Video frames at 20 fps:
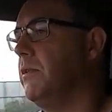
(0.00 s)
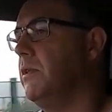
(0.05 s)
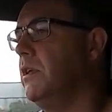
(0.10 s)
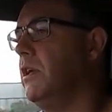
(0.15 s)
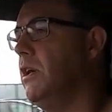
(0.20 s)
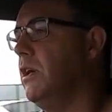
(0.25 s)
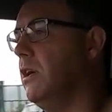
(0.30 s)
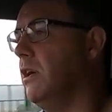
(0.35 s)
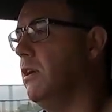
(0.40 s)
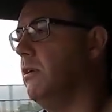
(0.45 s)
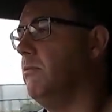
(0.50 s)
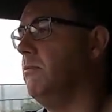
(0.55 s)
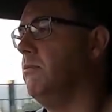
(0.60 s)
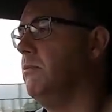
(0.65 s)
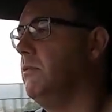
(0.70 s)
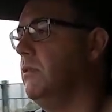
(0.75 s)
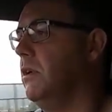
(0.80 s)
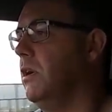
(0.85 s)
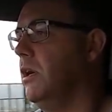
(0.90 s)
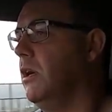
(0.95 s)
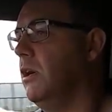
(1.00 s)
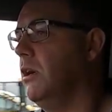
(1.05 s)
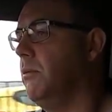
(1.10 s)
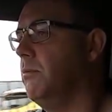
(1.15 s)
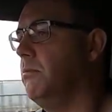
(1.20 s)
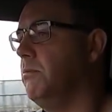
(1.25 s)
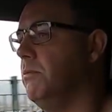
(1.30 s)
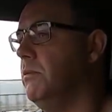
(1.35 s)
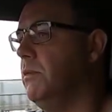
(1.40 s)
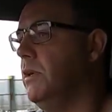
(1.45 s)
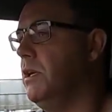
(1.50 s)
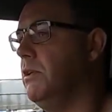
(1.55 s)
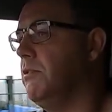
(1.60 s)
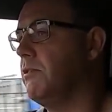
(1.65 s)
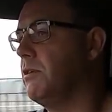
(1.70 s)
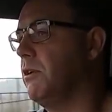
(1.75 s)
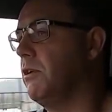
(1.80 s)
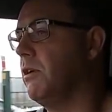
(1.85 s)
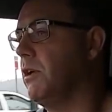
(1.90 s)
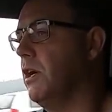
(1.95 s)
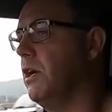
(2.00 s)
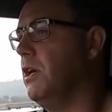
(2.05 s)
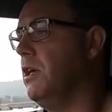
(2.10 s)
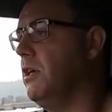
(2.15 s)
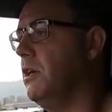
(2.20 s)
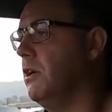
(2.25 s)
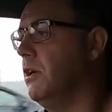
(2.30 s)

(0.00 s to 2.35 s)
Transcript: yeah, it's got a